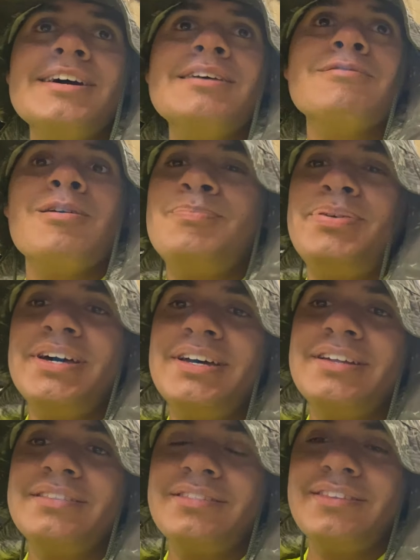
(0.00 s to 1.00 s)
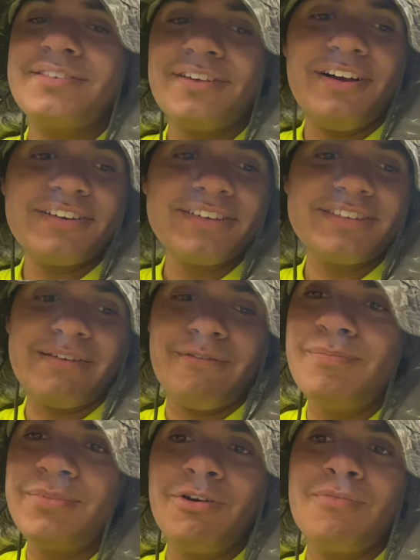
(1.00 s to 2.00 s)
Well, this August I
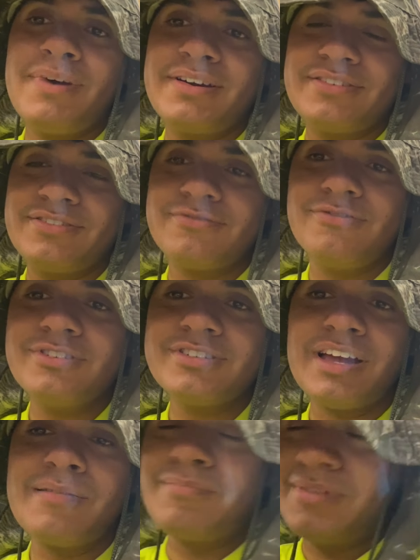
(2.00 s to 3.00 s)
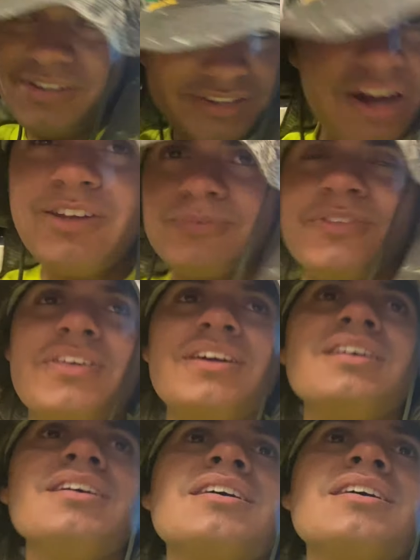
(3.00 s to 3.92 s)
won't be going back to school because I'm done with it.